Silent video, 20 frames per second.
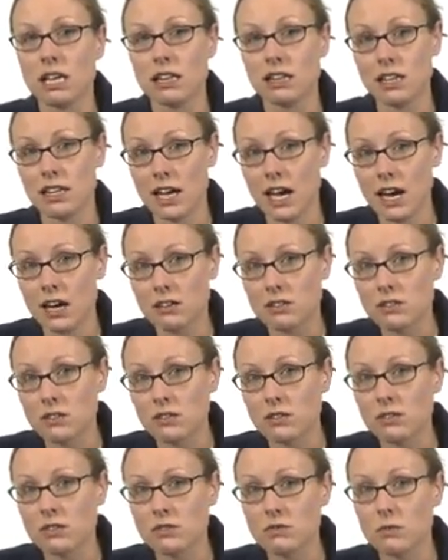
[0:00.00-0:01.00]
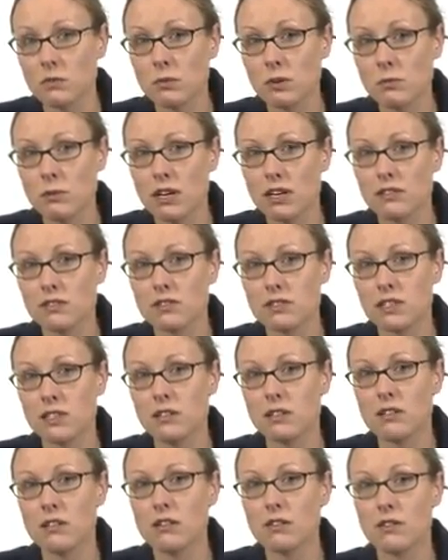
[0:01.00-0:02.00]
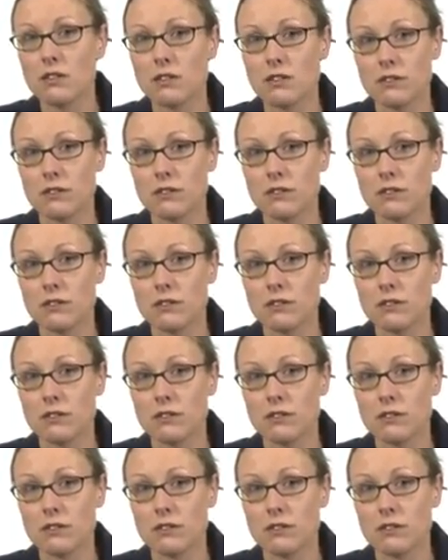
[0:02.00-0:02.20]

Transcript: The axles will be made of steel.